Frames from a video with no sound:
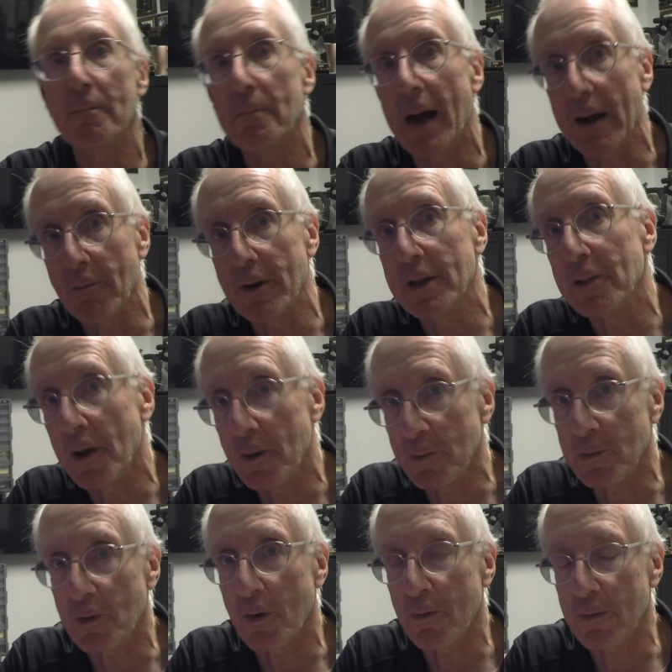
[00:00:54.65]

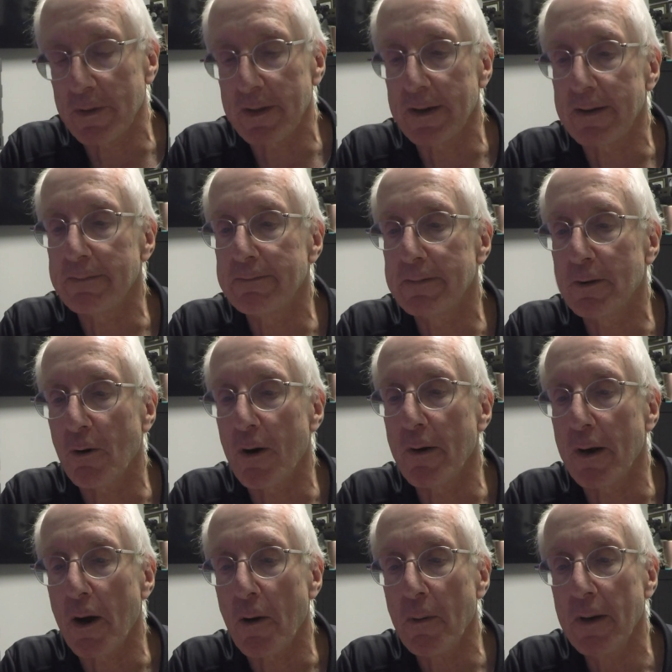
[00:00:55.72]
reloads over the
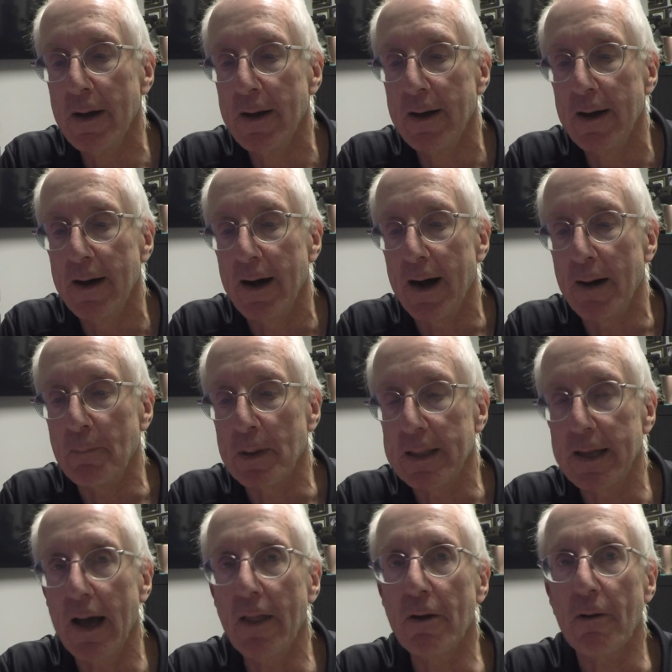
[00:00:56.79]
chrono. But
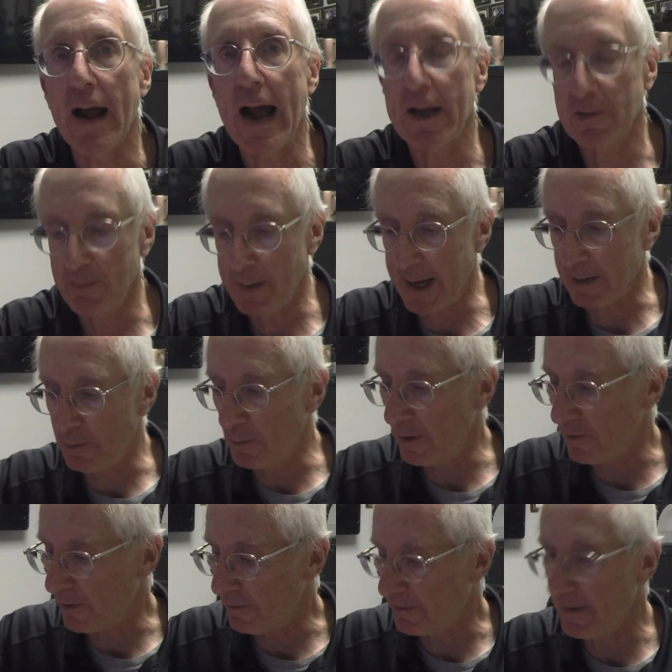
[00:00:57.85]
the other aspect
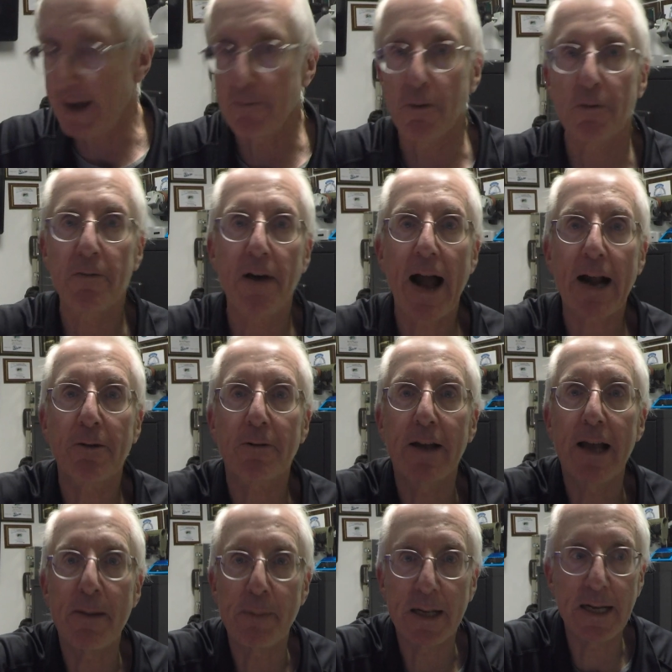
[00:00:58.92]
was the Federal factory
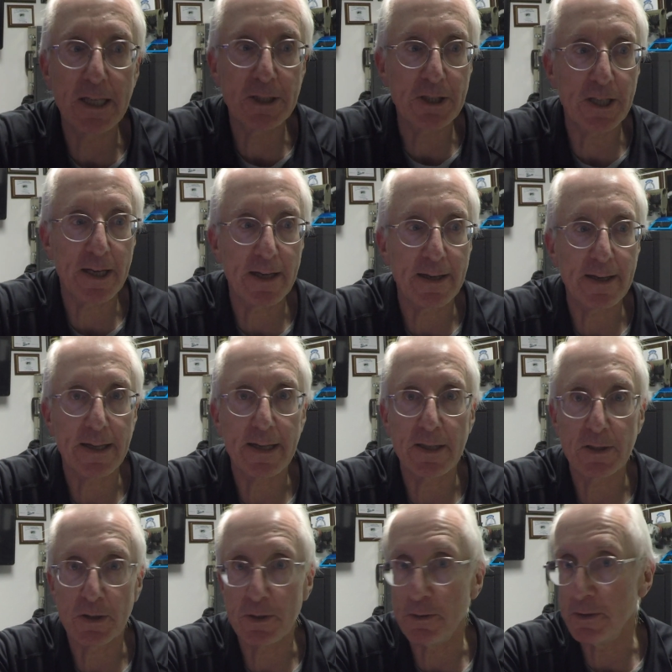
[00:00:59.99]
ammunition
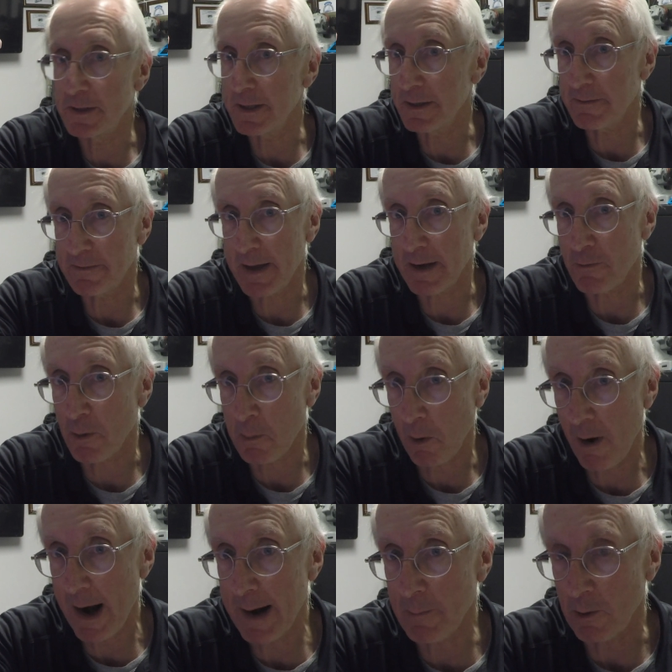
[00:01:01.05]
is using Federal
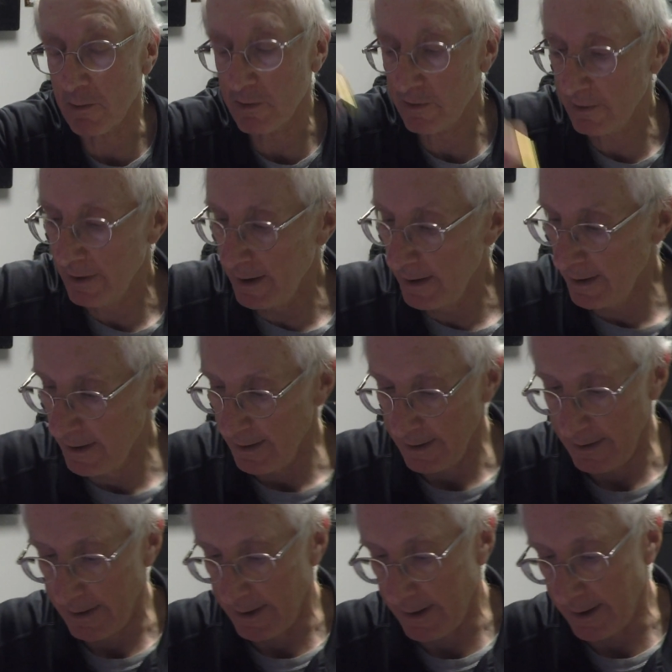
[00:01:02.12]
primers.
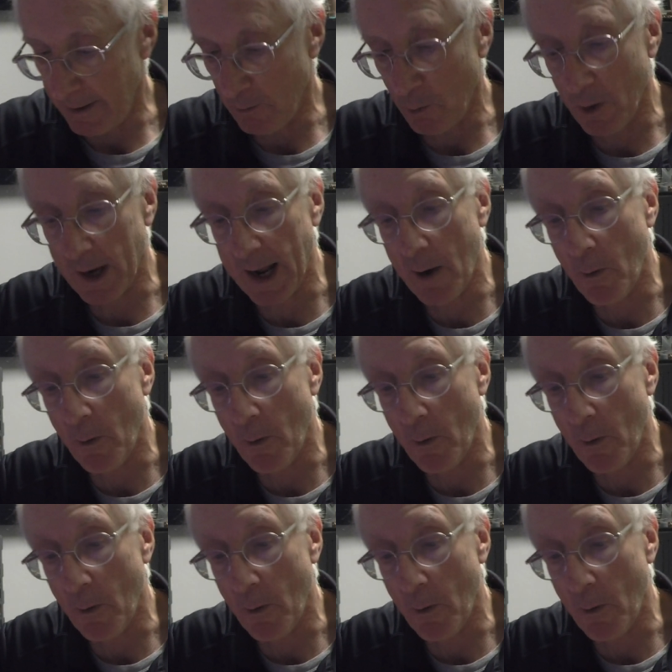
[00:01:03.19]
And what I